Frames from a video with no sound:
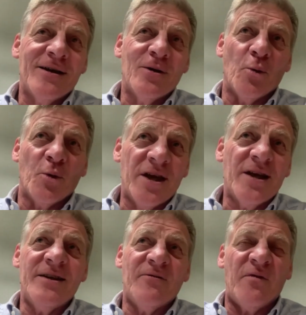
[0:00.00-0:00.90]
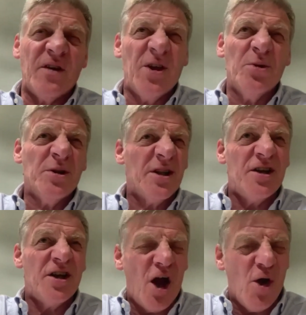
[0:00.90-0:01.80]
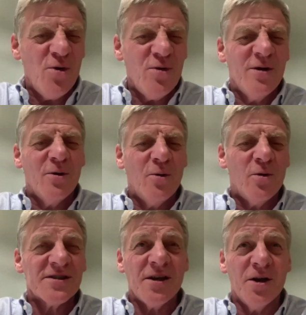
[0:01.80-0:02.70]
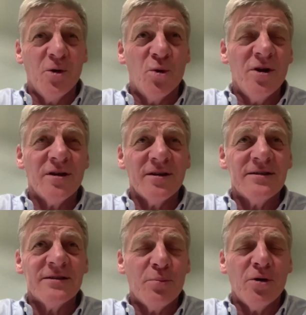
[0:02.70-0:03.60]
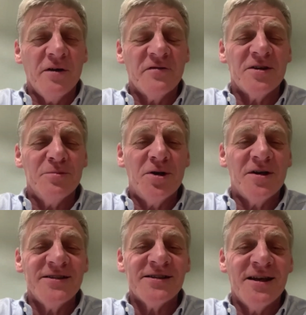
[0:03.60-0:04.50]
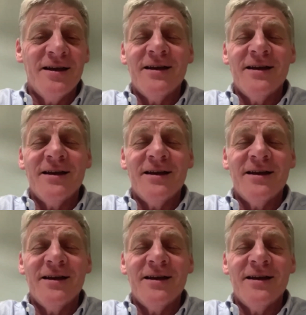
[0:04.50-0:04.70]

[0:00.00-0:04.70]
really feel and know what's going to work in deprived communities?